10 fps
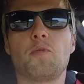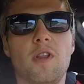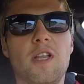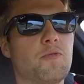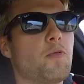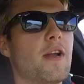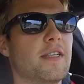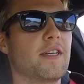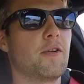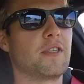let's run a
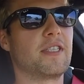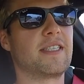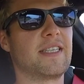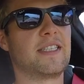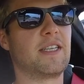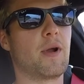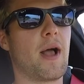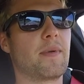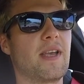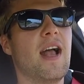0 to 60 and see what
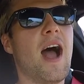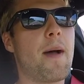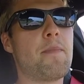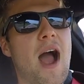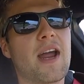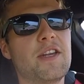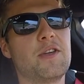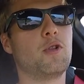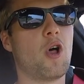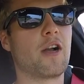I'm getting. I'm not going to
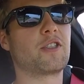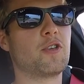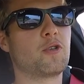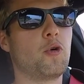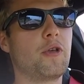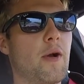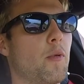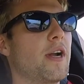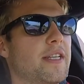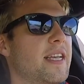do launch control yet. We're
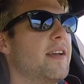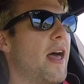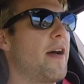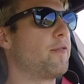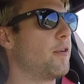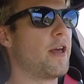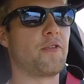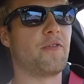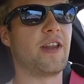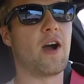going to save that for another
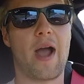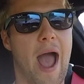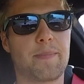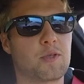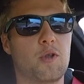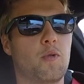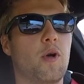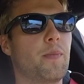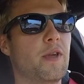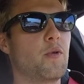video. I absolutely will
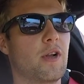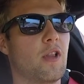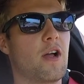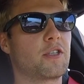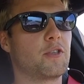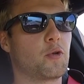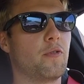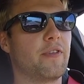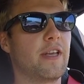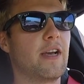be doing a launch control
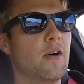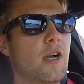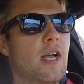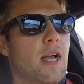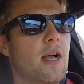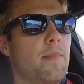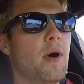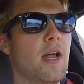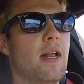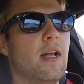video.
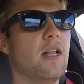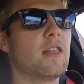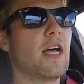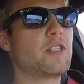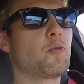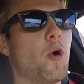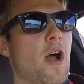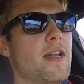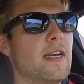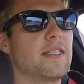But let's
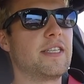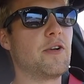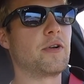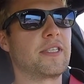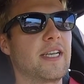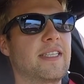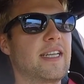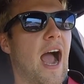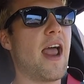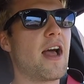run a 0 to 60.
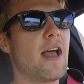I'm